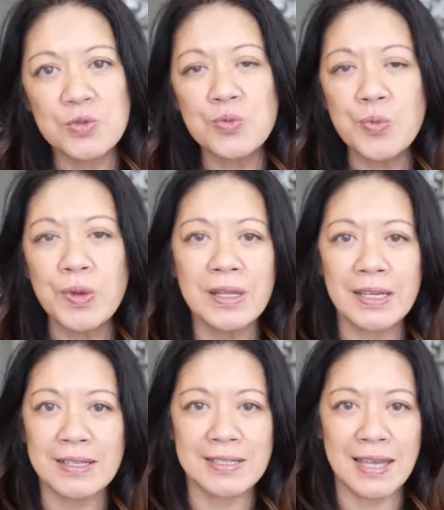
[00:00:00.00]

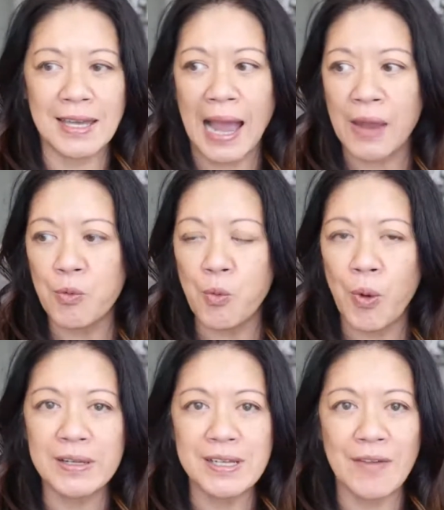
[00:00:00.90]
really say, I
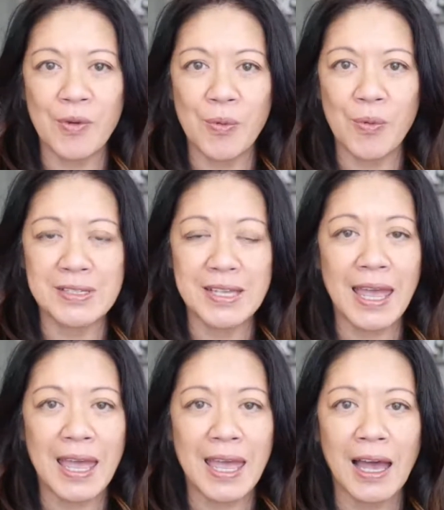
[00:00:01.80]
want everyone to
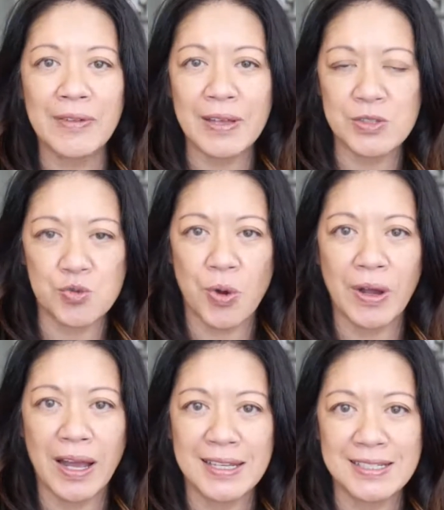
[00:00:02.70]
have a
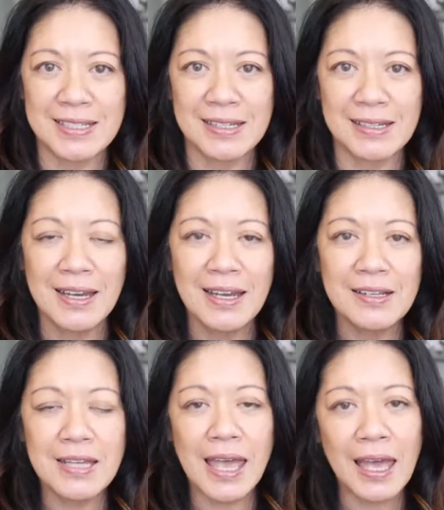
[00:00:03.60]
strong idea,
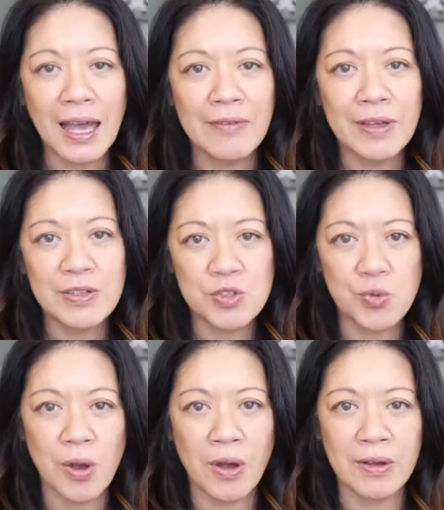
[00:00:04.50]
to have a
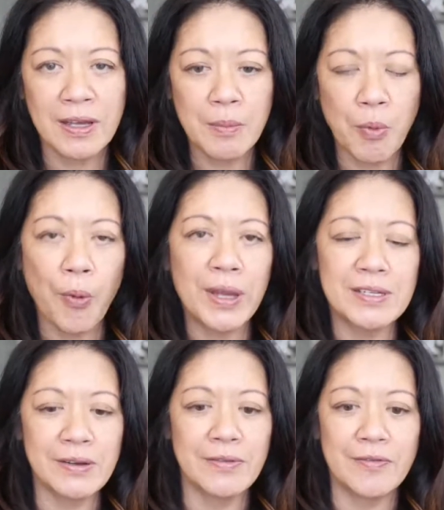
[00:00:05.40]
strong
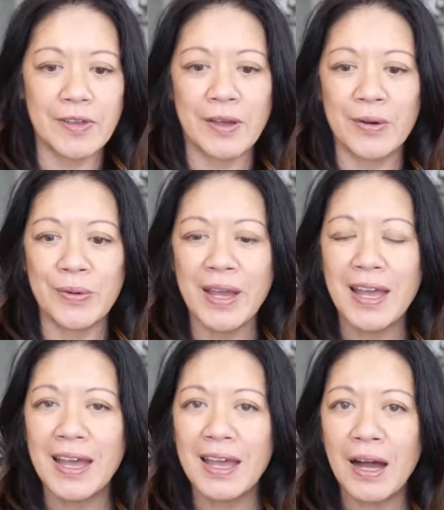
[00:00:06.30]
point of view.
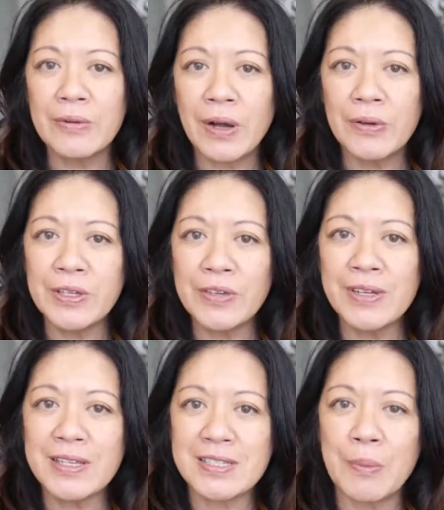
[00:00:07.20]
I'll give you
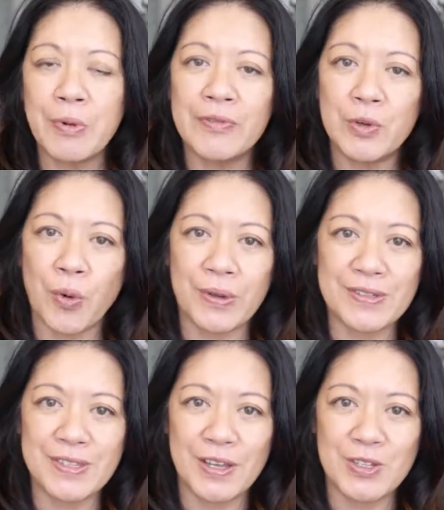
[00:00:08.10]
an example of an
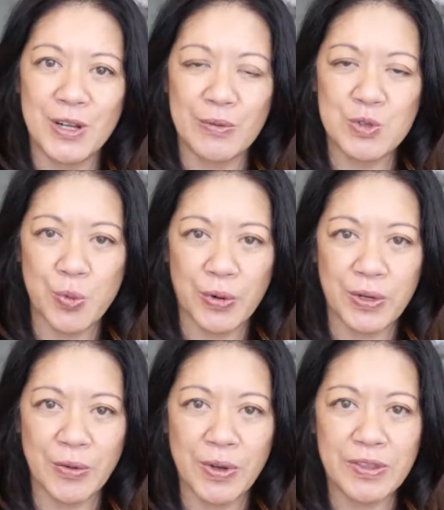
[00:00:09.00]
organization I was
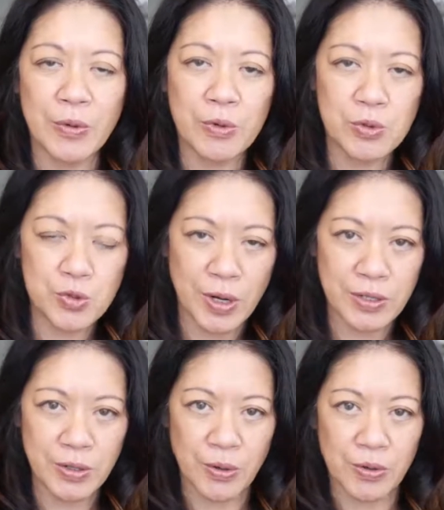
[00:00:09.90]
working with. They were
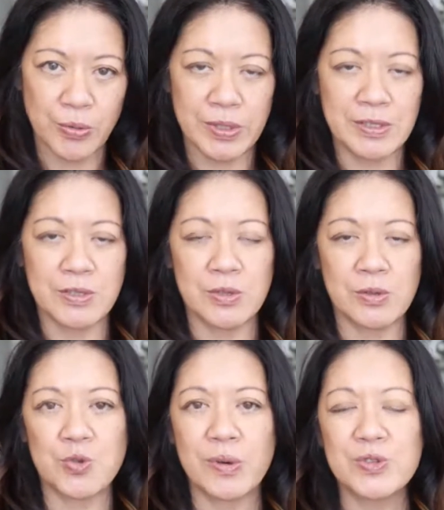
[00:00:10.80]
trying to go through a
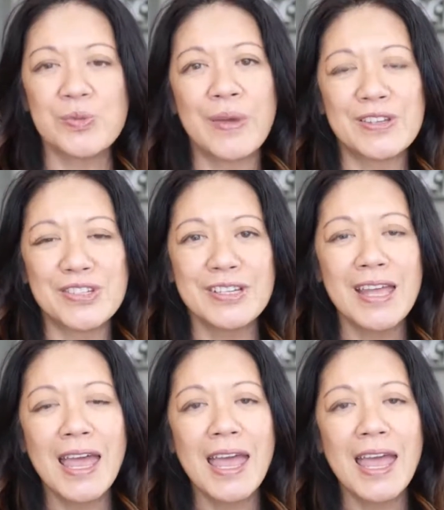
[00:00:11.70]
digital transformation.